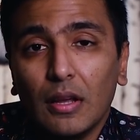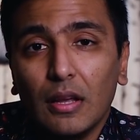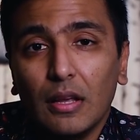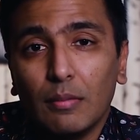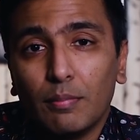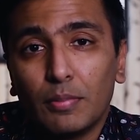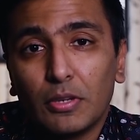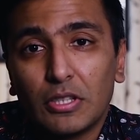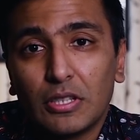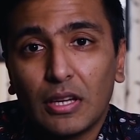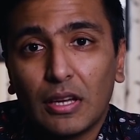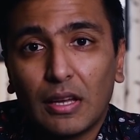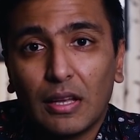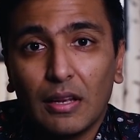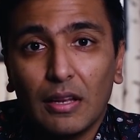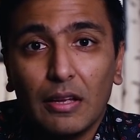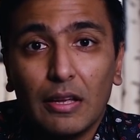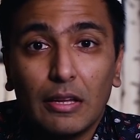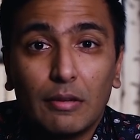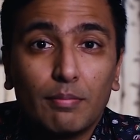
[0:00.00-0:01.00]
In
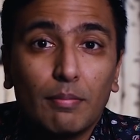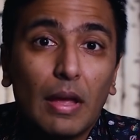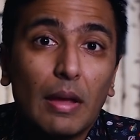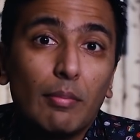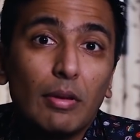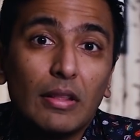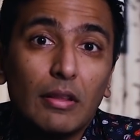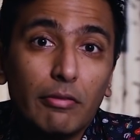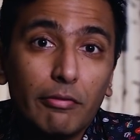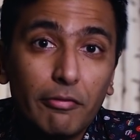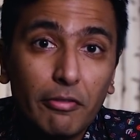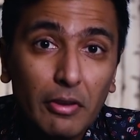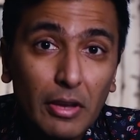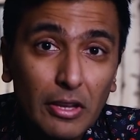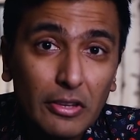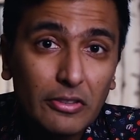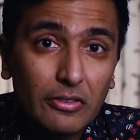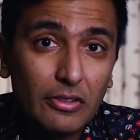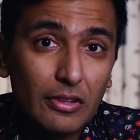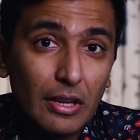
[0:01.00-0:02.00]
particular it may be the
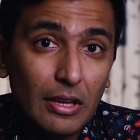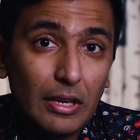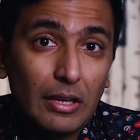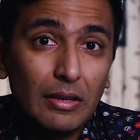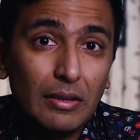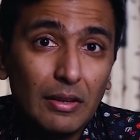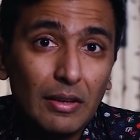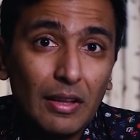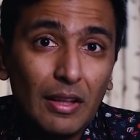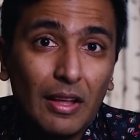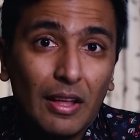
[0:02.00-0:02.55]
first sign